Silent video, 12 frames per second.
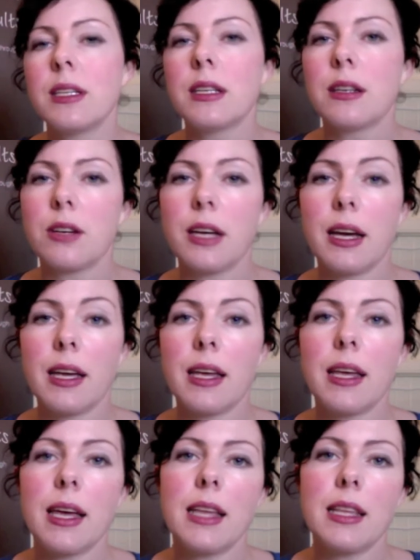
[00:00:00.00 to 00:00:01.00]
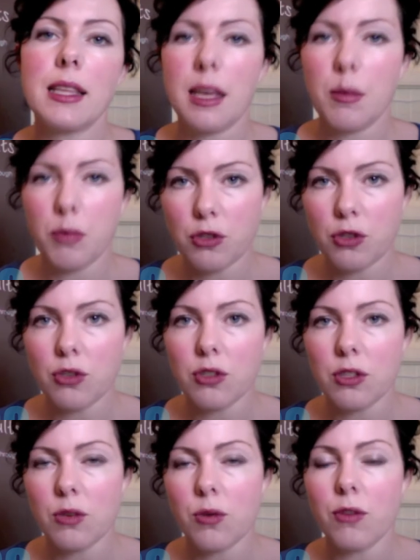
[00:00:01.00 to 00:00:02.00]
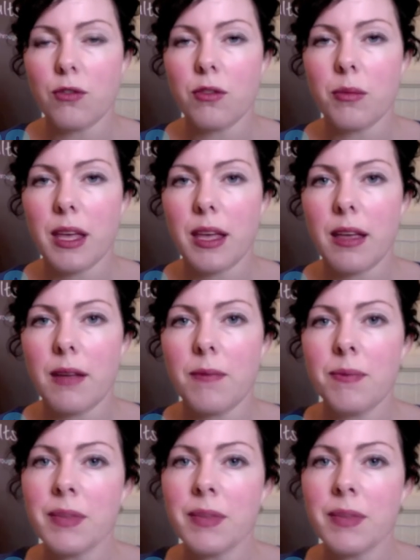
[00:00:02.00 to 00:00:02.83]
Okay, and then they produce the oil from there.